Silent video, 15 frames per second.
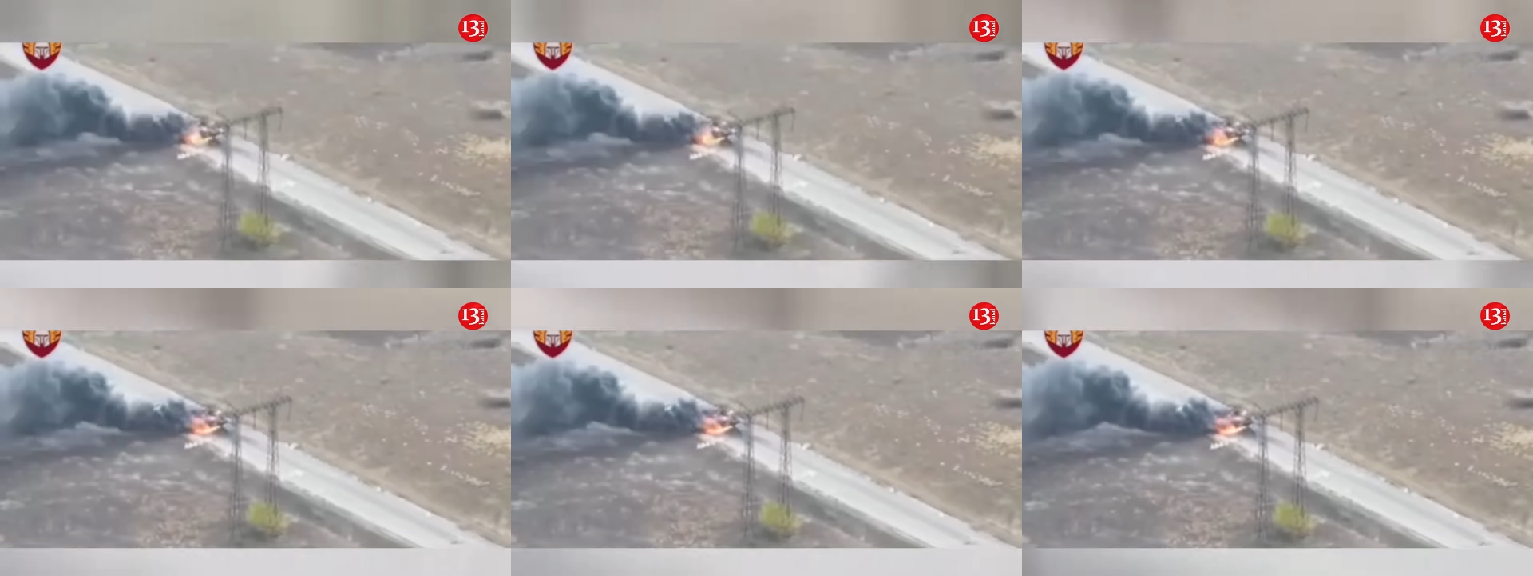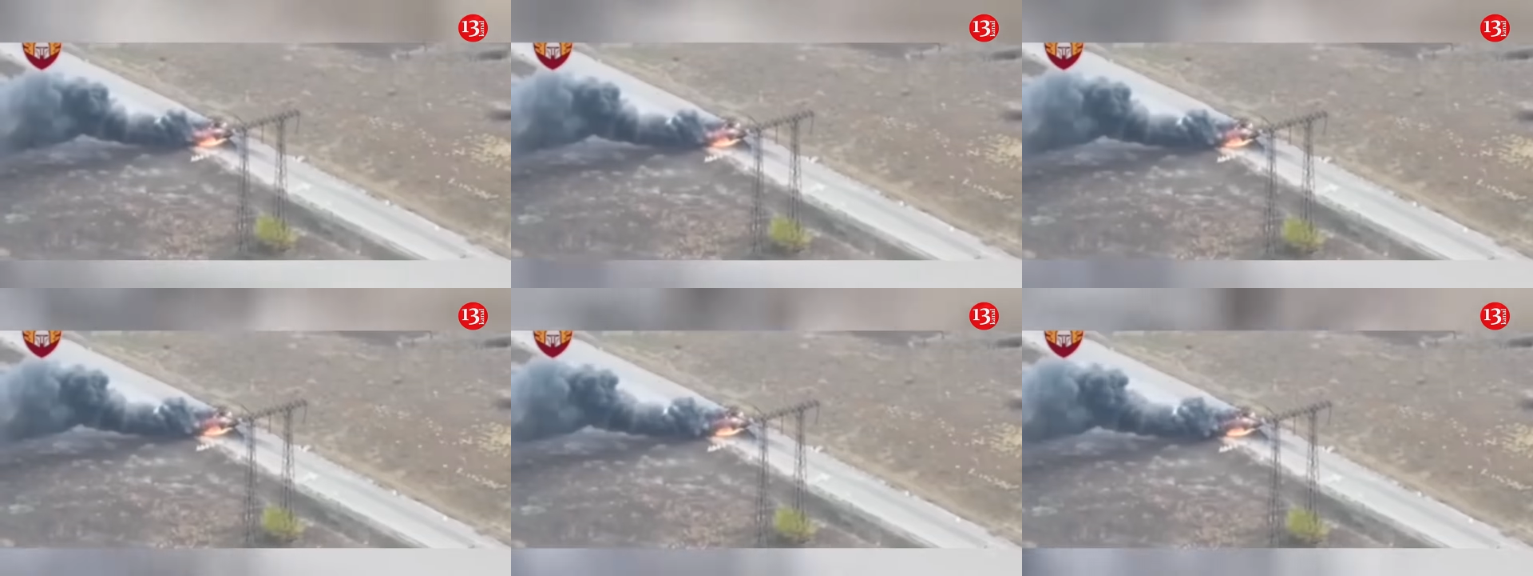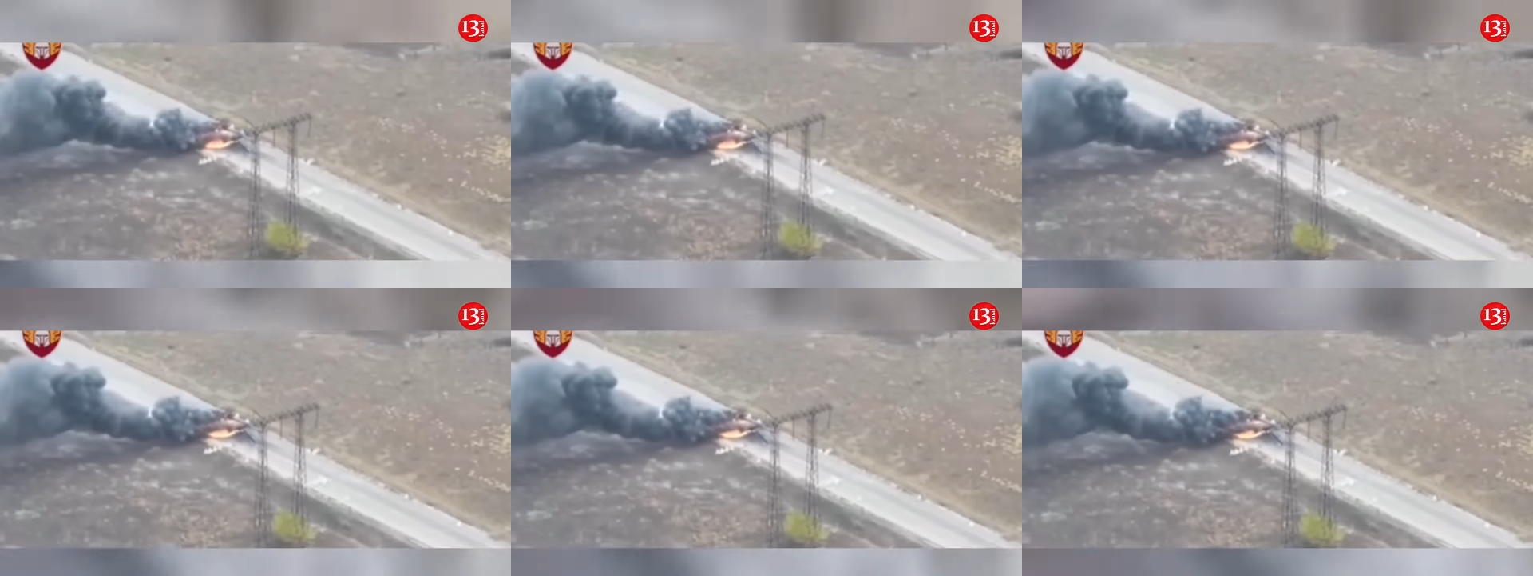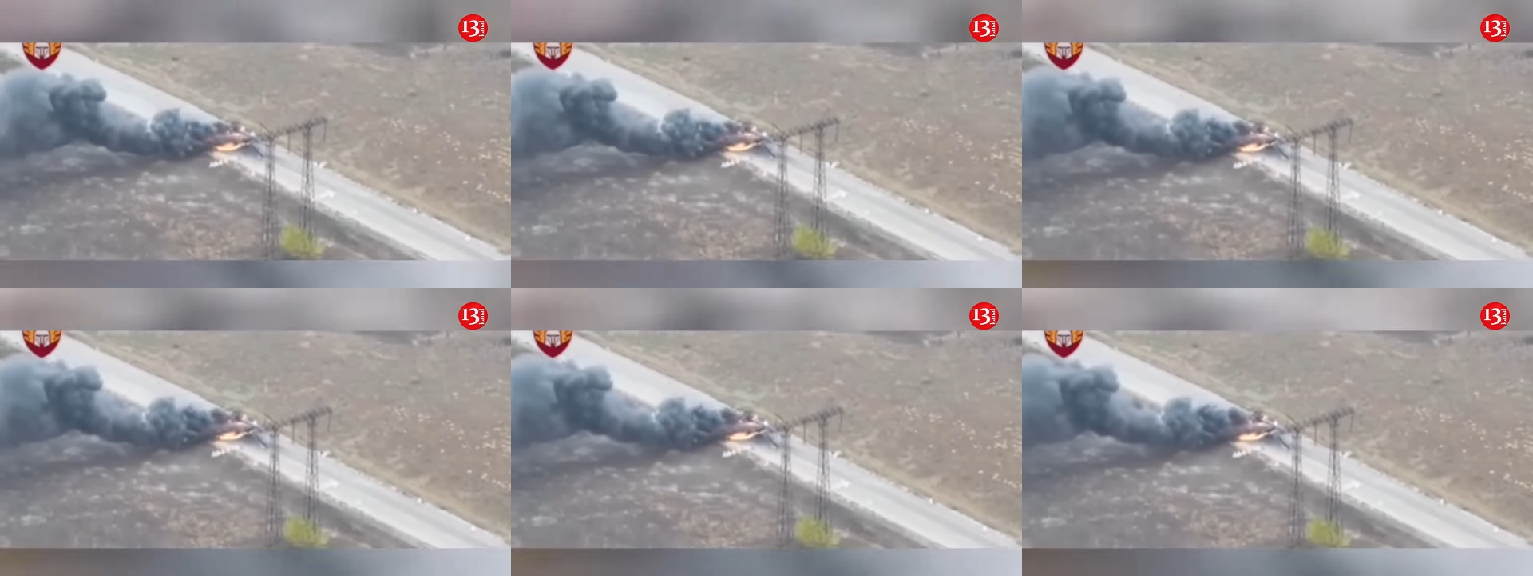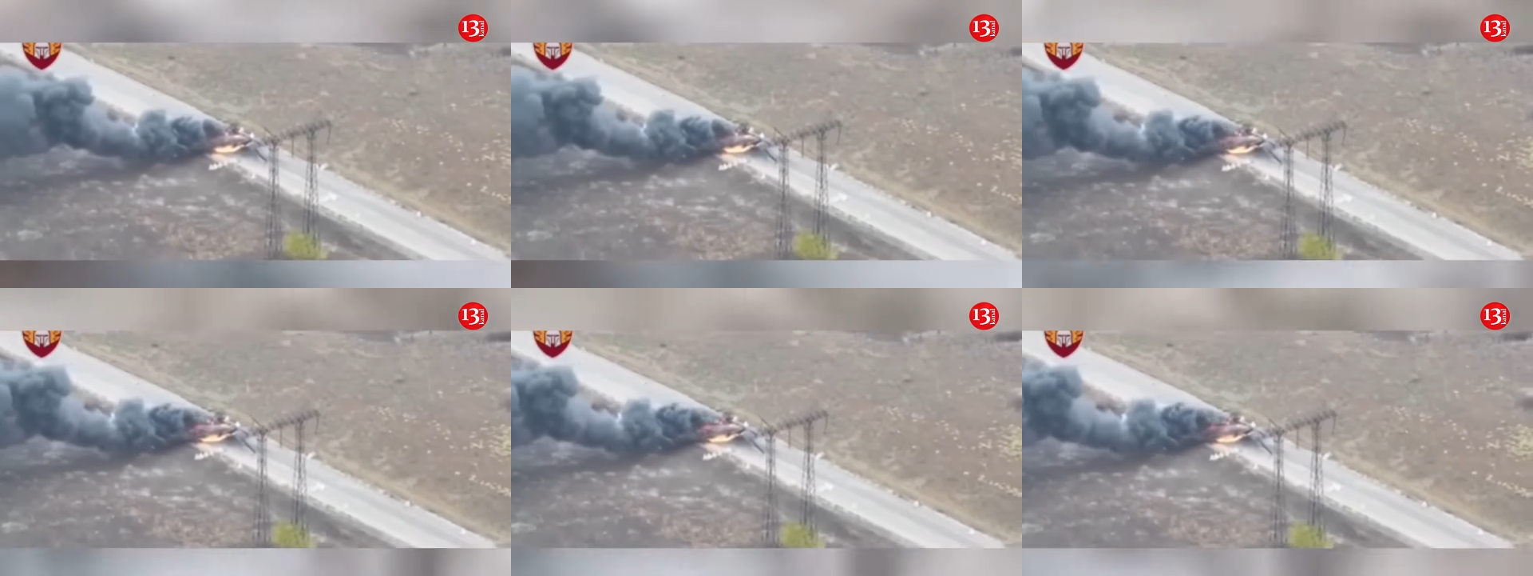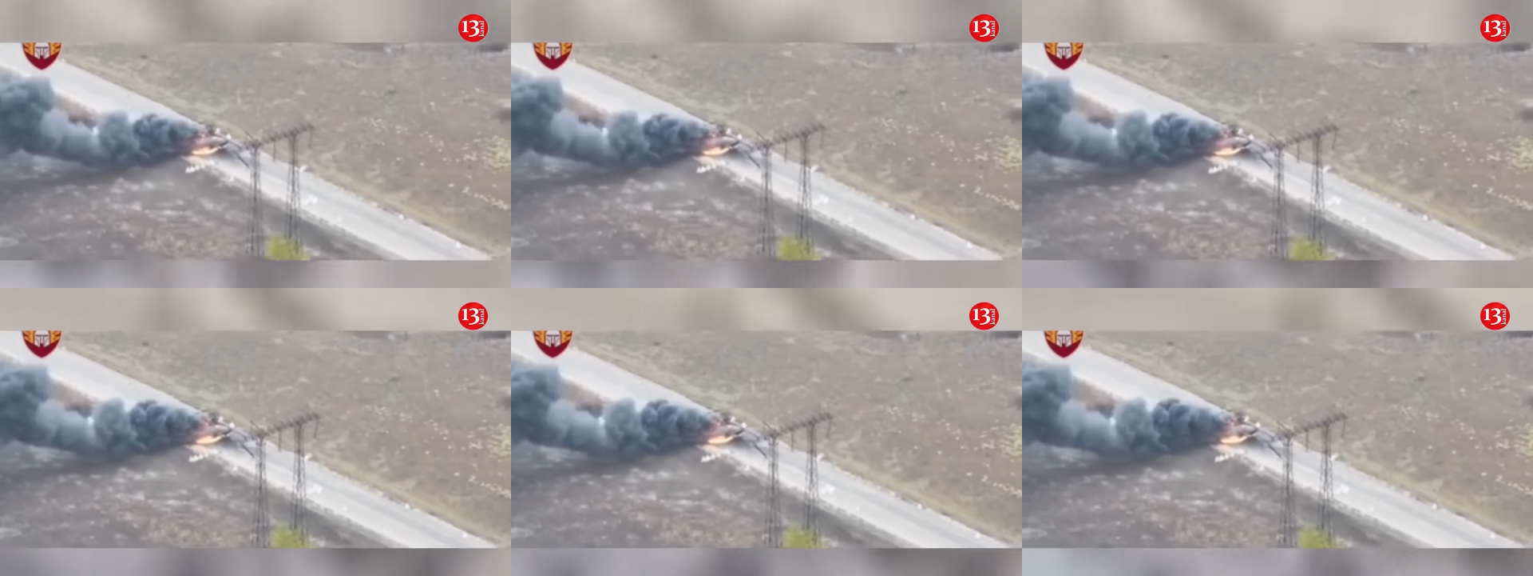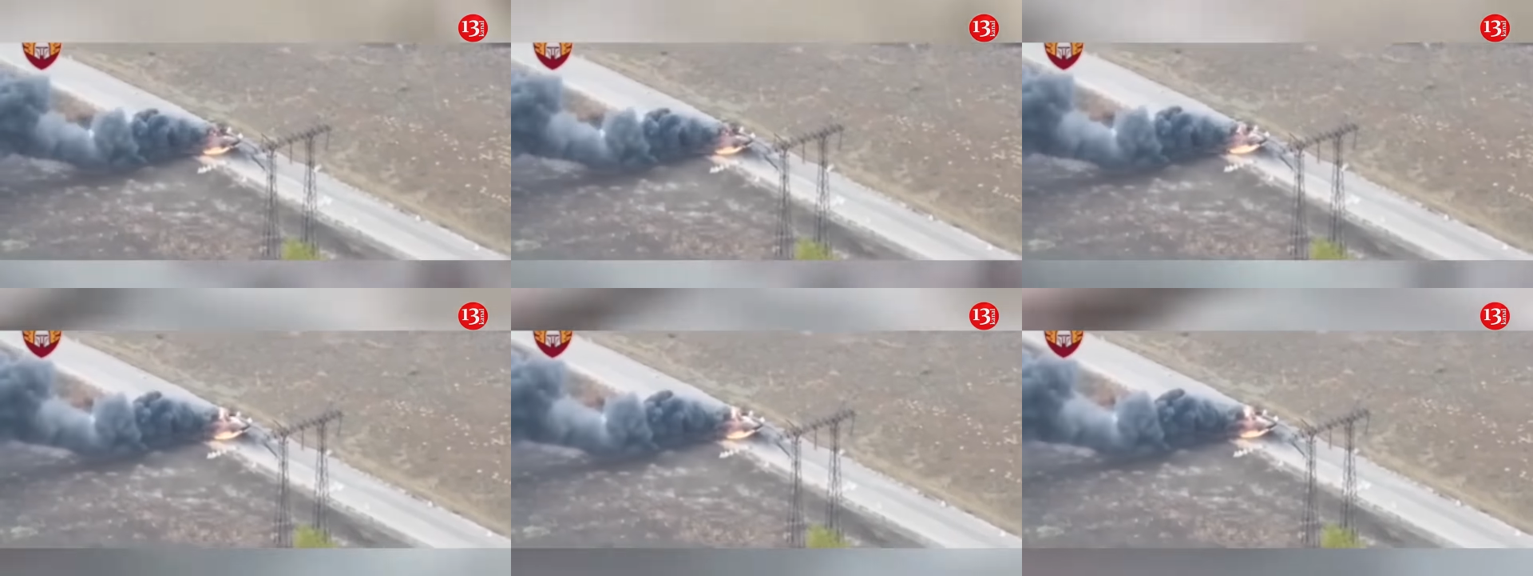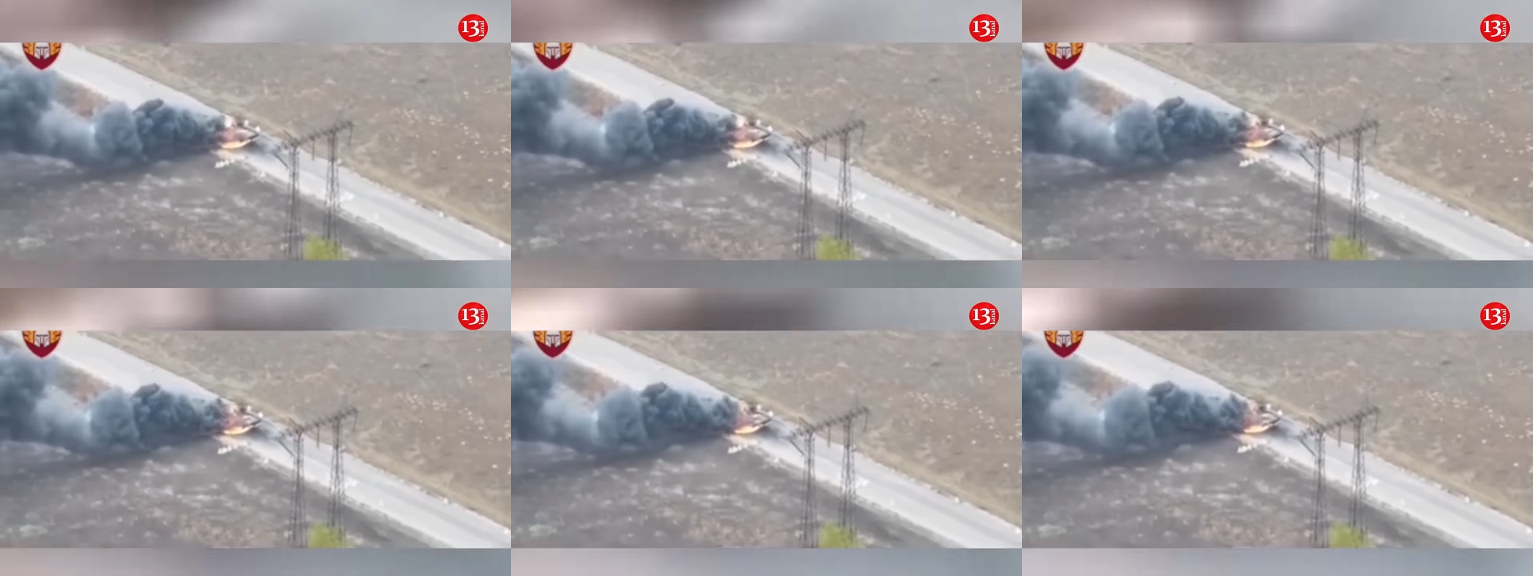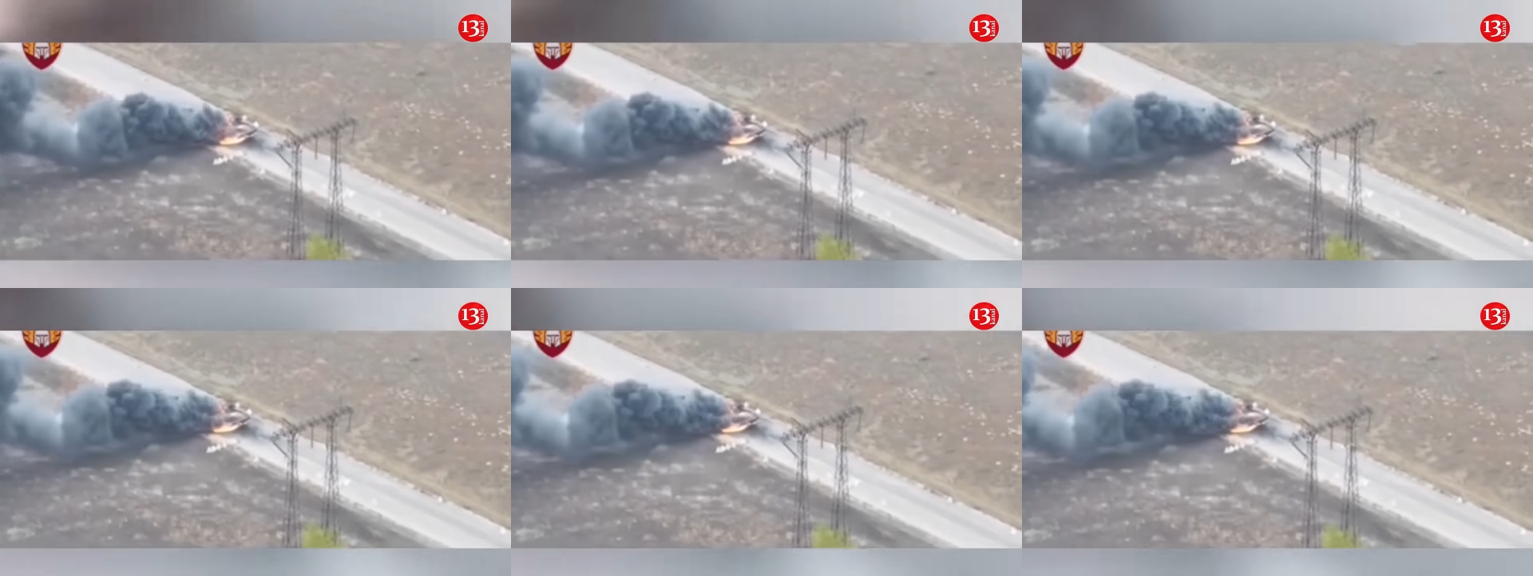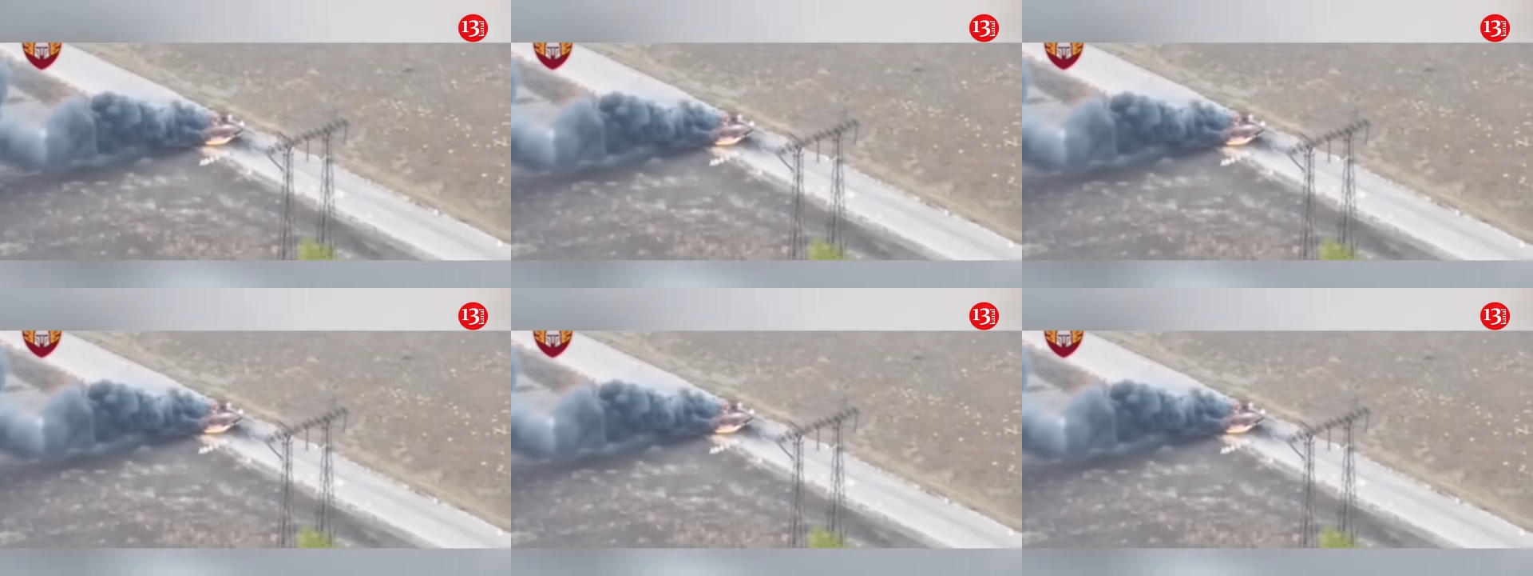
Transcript: (no speaker visible)